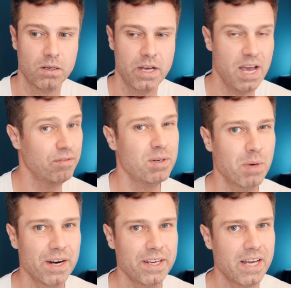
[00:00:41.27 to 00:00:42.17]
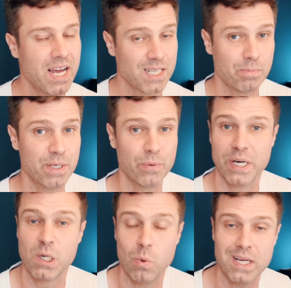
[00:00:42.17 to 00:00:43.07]
everybody has been
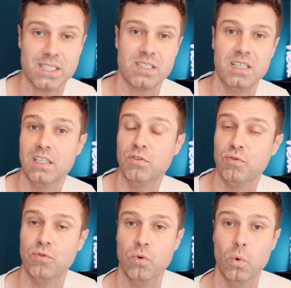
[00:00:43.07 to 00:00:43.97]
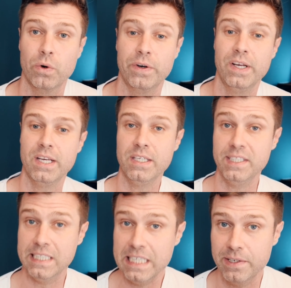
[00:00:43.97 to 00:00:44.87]
requesting for
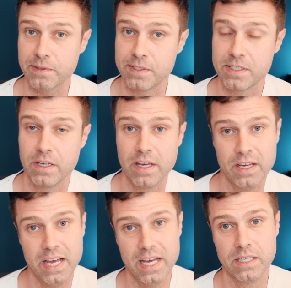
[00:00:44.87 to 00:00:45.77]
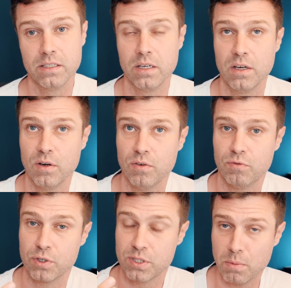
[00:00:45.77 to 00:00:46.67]
years. And
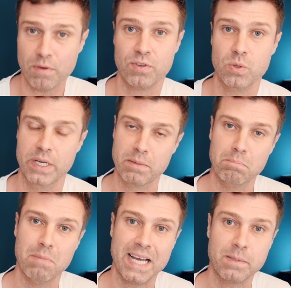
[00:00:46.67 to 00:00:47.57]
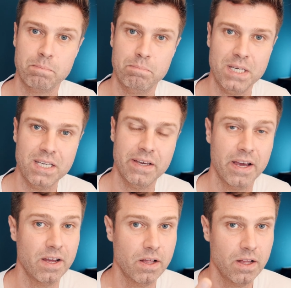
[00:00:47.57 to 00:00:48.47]
for some of you, it might be
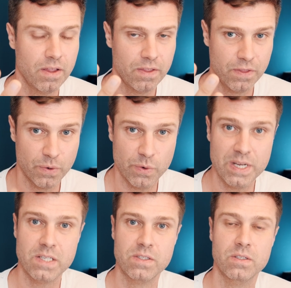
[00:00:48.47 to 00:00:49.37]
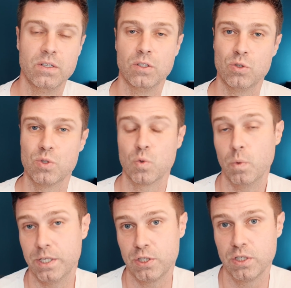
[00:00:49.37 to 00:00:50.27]
the reason to
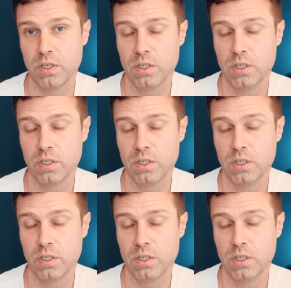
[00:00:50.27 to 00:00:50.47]
switch